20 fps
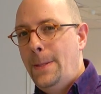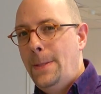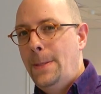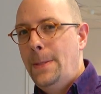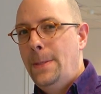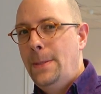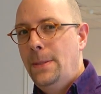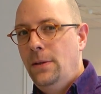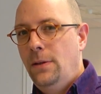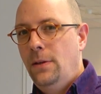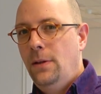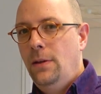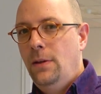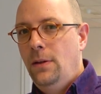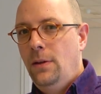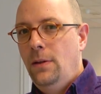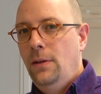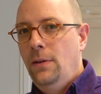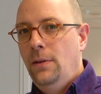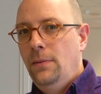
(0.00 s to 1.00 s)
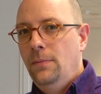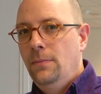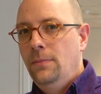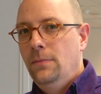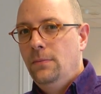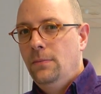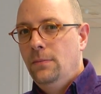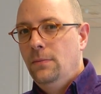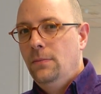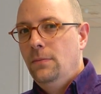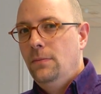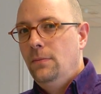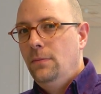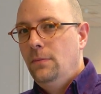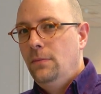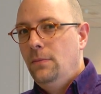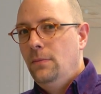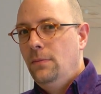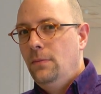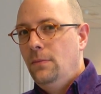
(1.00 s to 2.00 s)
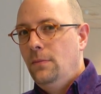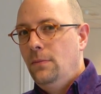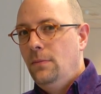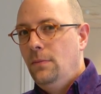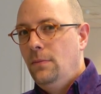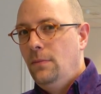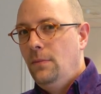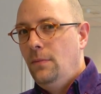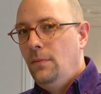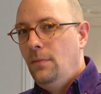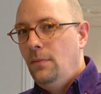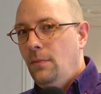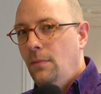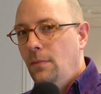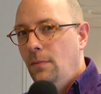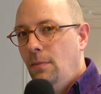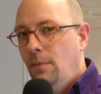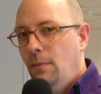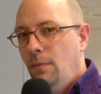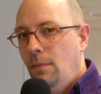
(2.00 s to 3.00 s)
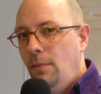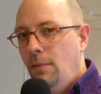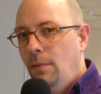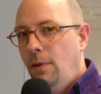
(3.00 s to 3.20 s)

the audio keeps them in the previous scene for a brief moment.